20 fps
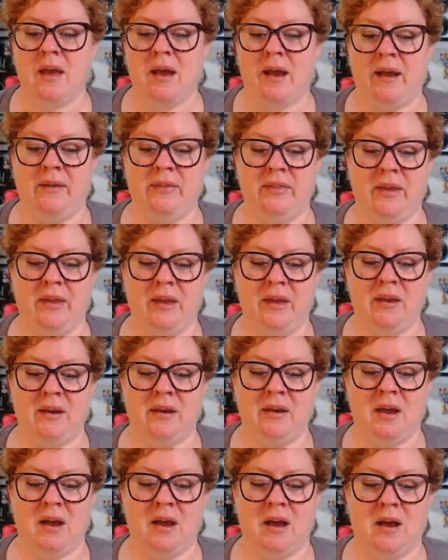And
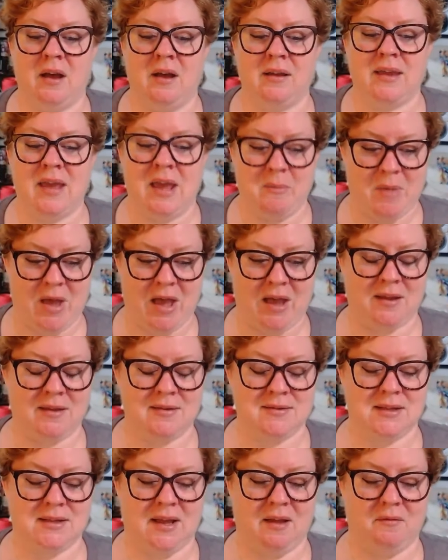then came back
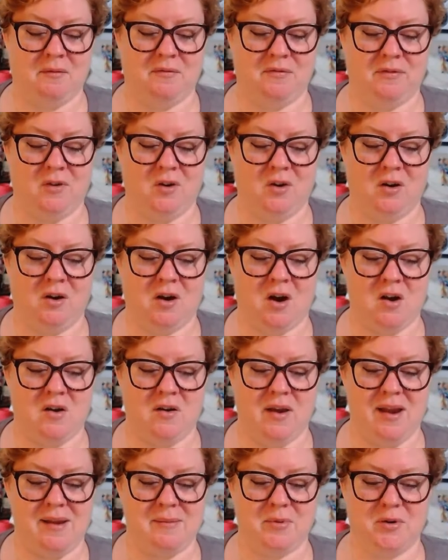in time for our
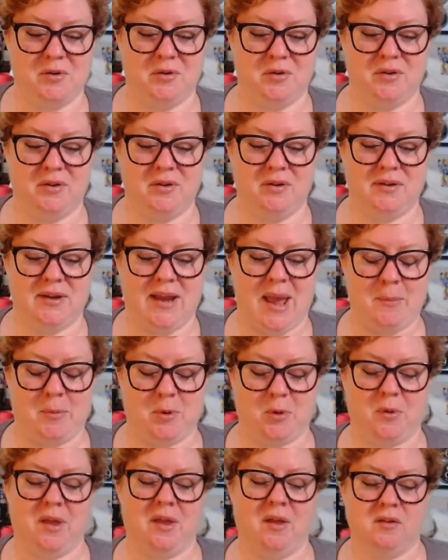neighborhood.
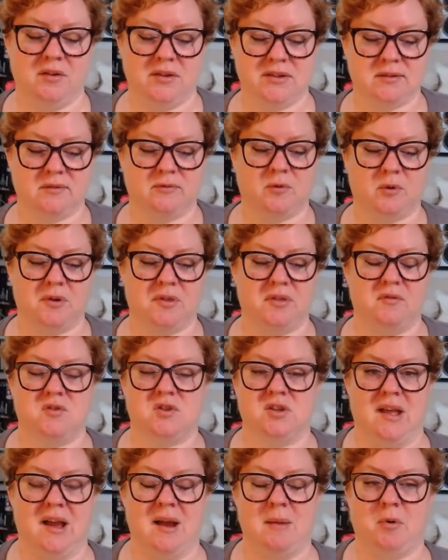Capitol Hill does a 4th of
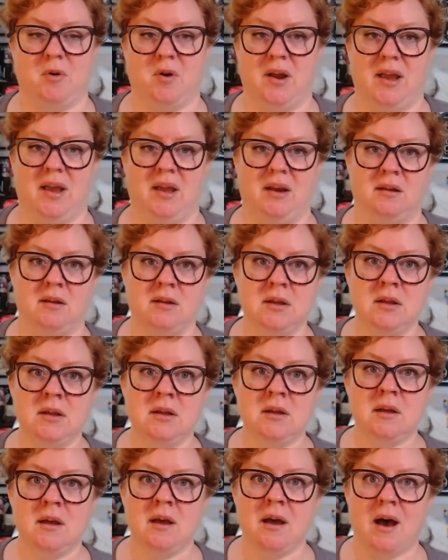July parade
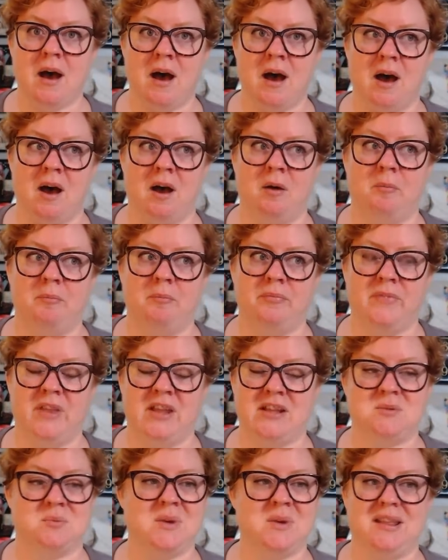
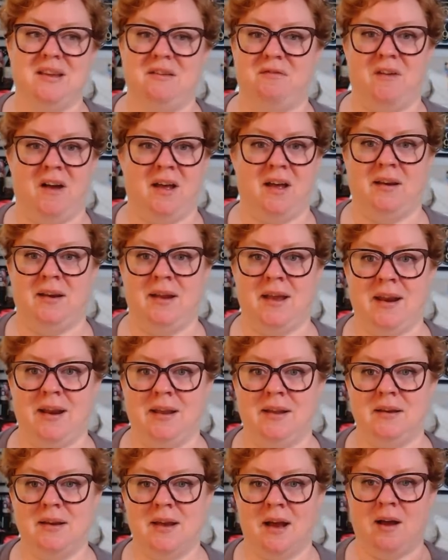that's really fun. And
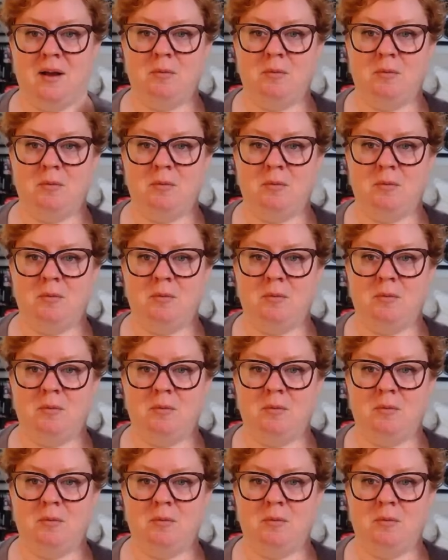it